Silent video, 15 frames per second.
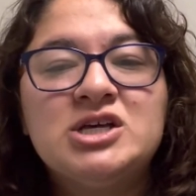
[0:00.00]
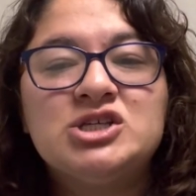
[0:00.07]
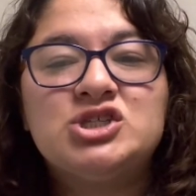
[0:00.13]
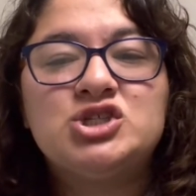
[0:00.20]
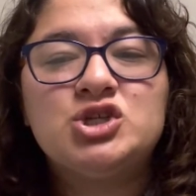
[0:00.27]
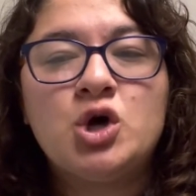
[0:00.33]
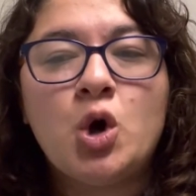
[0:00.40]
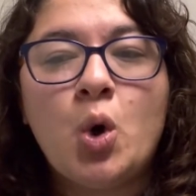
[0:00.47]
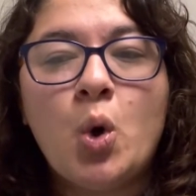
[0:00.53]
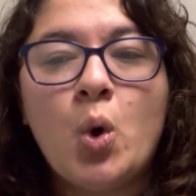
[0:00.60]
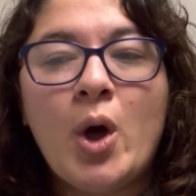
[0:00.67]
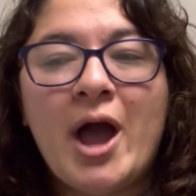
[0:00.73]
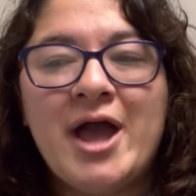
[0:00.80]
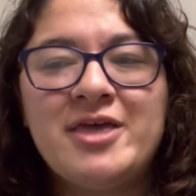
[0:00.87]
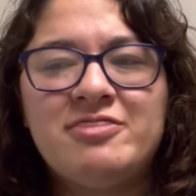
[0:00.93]

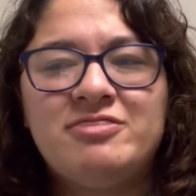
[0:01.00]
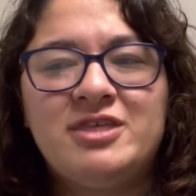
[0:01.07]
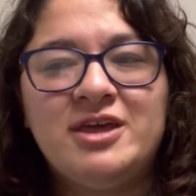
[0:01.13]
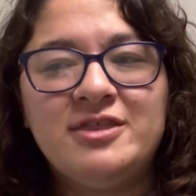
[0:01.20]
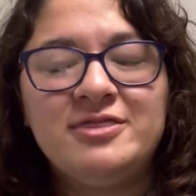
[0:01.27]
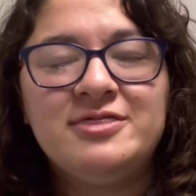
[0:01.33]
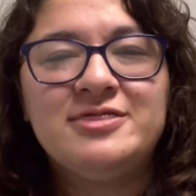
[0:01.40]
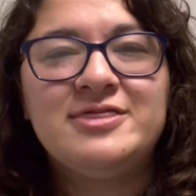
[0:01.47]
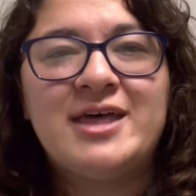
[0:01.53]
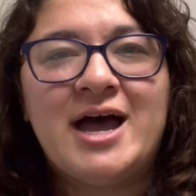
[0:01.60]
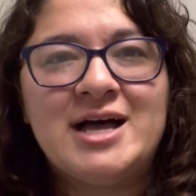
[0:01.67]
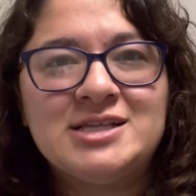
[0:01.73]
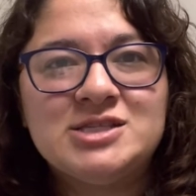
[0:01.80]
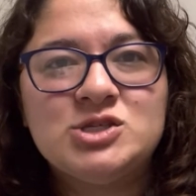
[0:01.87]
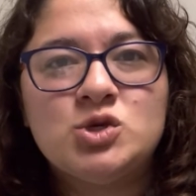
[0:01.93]
So I think
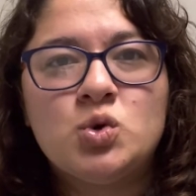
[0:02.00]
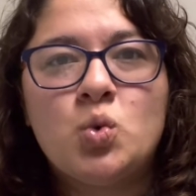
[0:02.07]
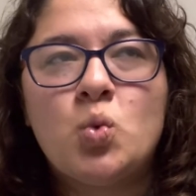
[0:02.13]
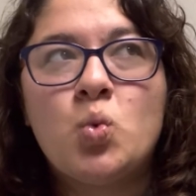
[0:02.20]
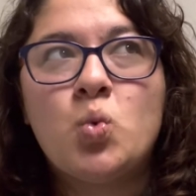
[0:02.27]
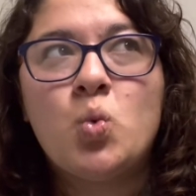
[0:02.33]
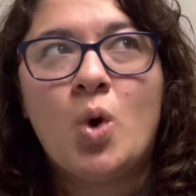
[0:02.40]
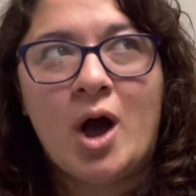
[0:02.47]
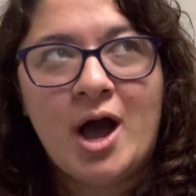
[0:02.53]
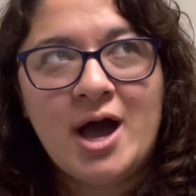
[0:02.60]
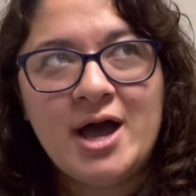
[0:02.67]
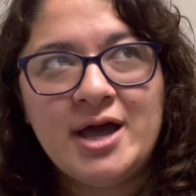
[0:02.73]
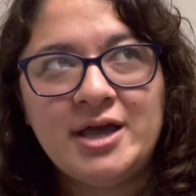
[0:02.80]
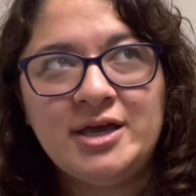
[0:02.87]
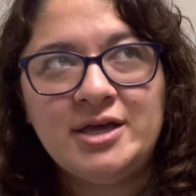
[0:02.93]
that's
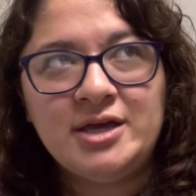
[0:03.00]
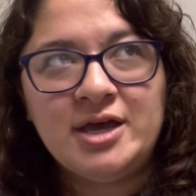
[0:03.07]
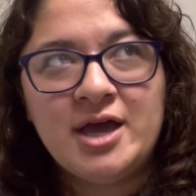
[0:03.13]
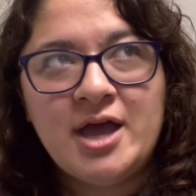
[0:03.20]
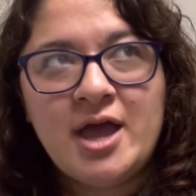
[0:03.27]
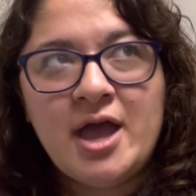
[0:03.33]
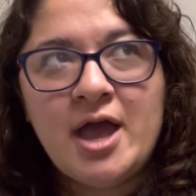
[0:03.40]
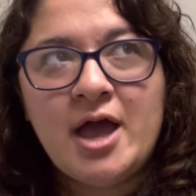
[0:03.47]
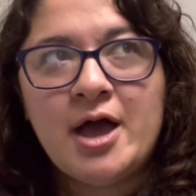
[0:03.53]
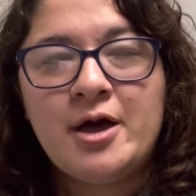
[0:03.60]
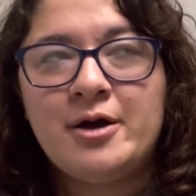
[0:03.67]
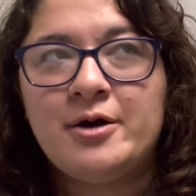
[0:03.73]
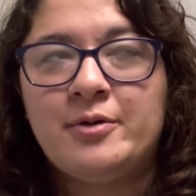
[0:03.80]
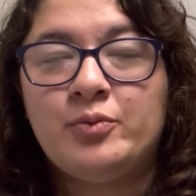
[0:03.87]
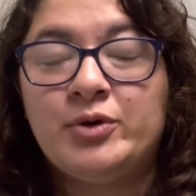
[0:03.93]
why,
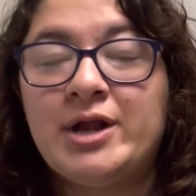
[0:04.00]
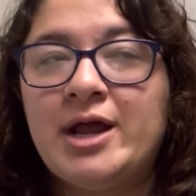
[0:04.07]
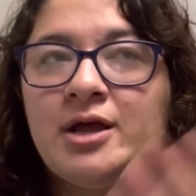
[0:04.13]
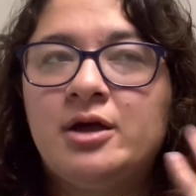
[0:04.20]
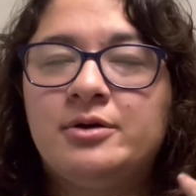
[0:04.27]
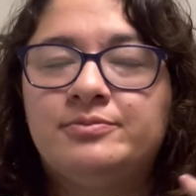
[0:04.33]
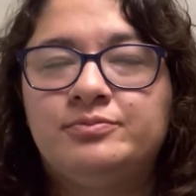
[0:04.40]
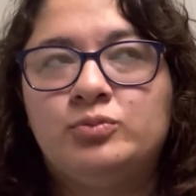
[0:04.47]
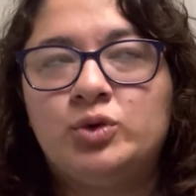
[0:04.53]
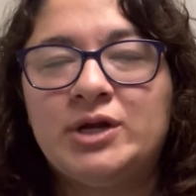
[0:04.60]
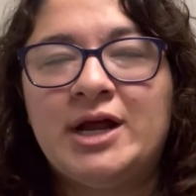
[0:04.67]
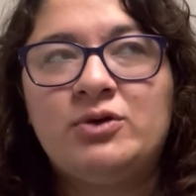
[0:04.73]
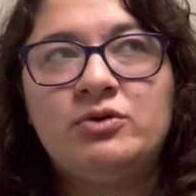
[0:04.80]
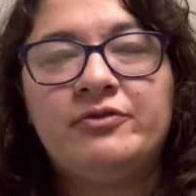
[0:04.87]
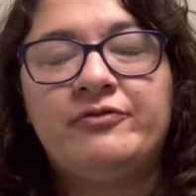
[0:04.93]
when
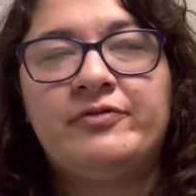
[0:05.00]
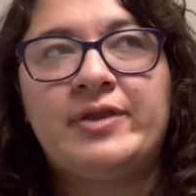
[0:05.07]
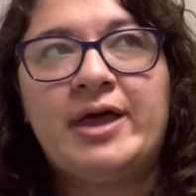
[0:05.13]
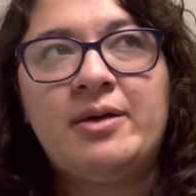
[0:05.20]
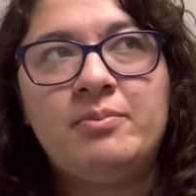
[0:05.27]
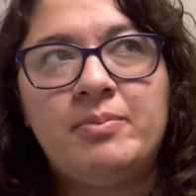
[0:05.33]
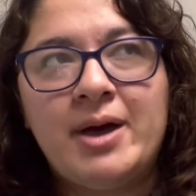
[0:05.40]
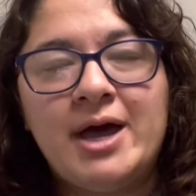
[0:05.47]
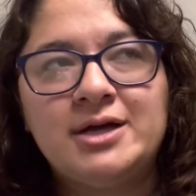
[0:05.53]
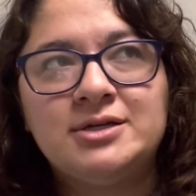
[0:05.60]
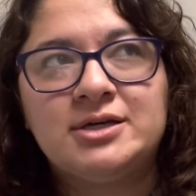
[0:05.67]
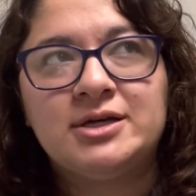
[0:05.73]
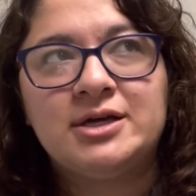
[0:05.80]
I reflect back,